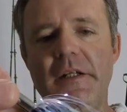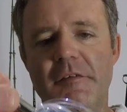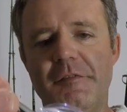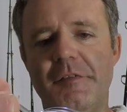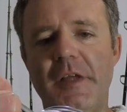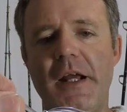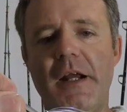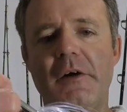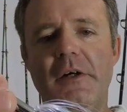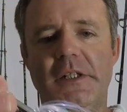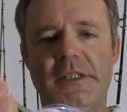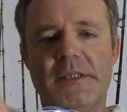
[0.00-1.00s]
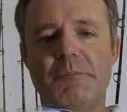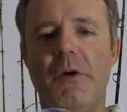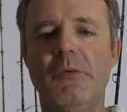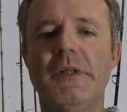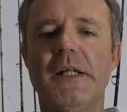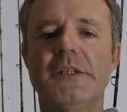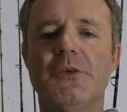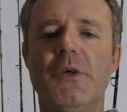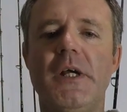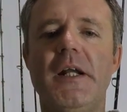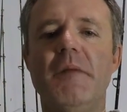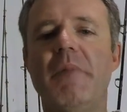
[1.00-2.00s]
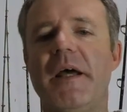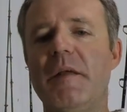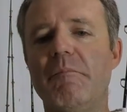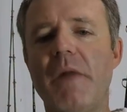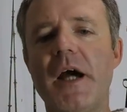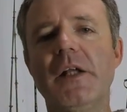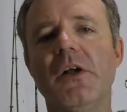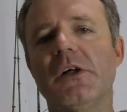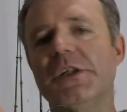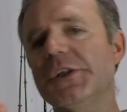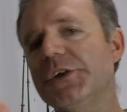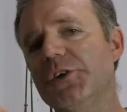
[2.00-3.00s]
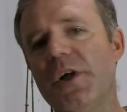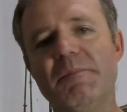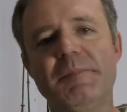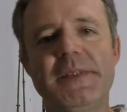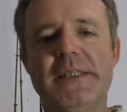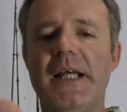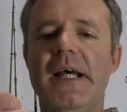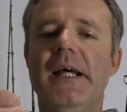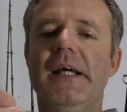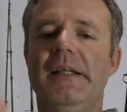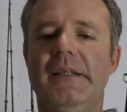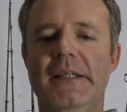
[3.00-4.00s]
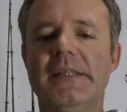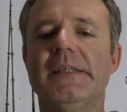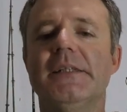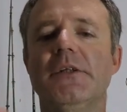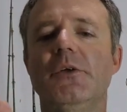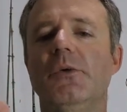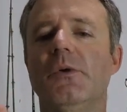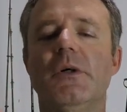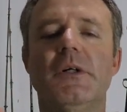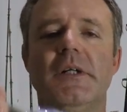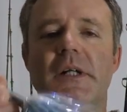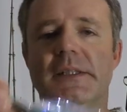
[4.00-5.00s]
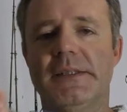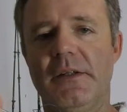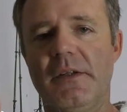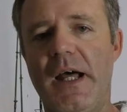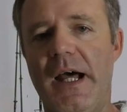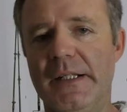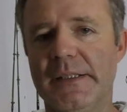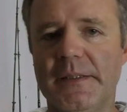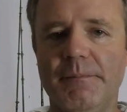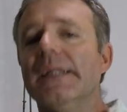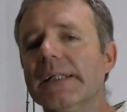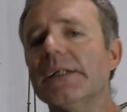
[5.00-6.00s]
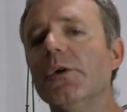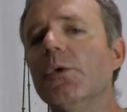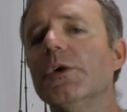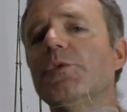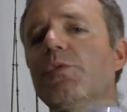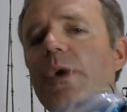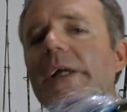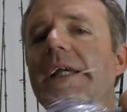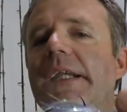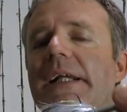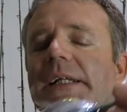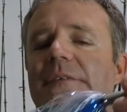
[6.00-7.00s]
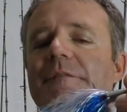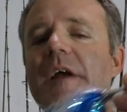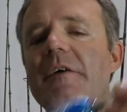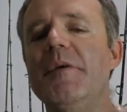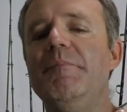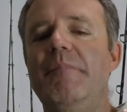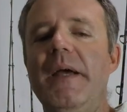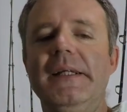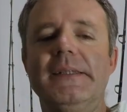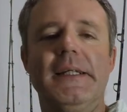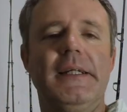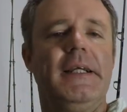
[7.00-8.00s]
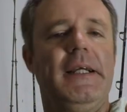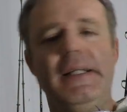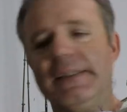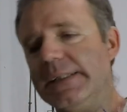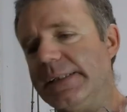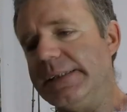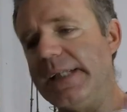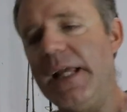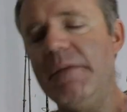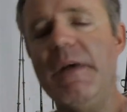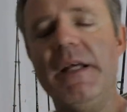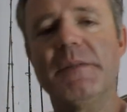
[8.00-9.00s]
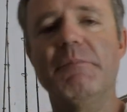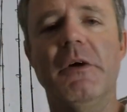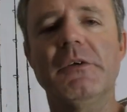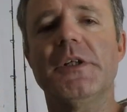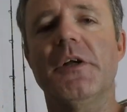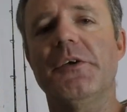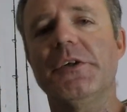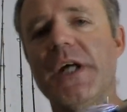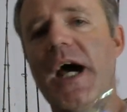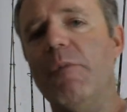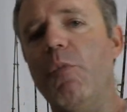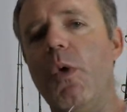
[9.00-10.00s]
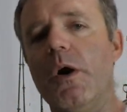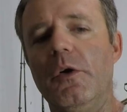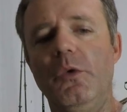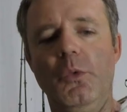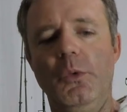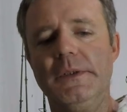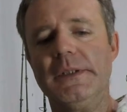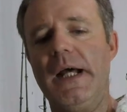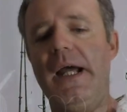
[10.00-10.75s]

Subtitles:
the flare and the smoke that's created by the mylar strips. This lure does a lot. This lure's rigging is very basic. It's the same as most other topwater lures. I